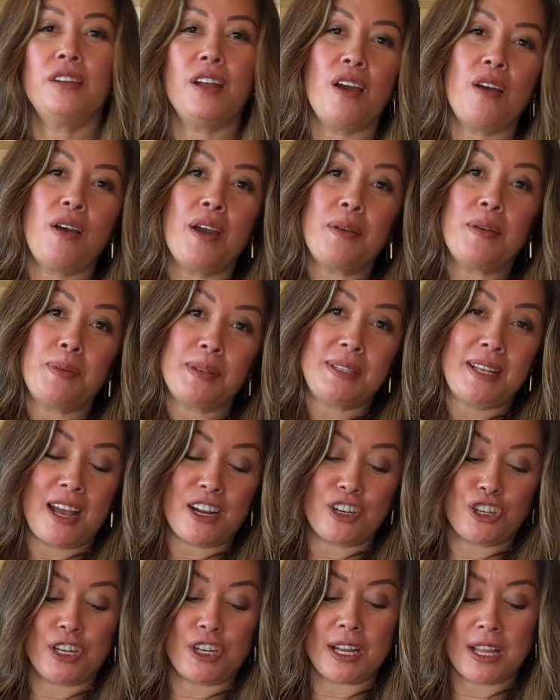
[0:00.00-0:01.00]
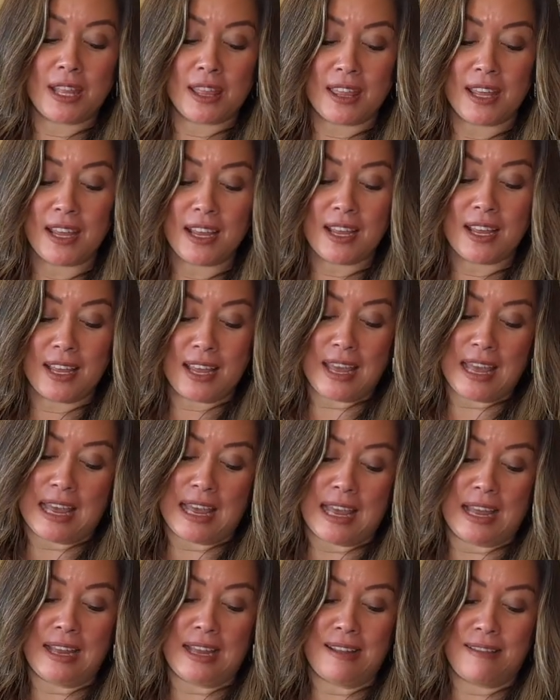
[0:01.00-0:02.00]
know, I was actually
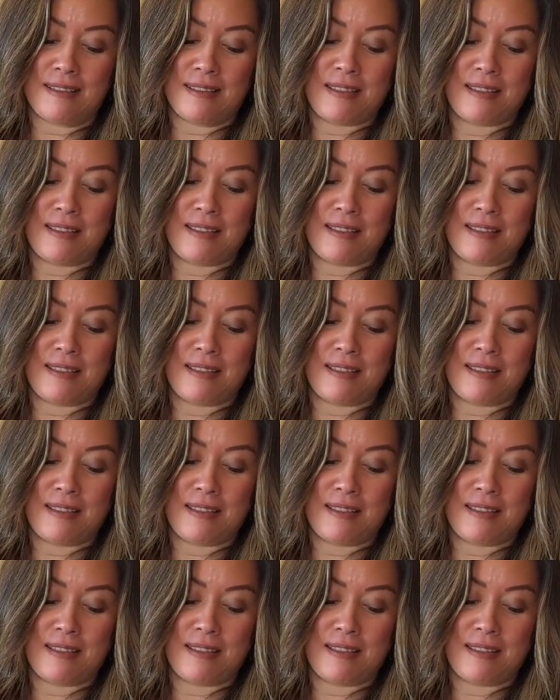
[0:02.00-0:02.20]
thinking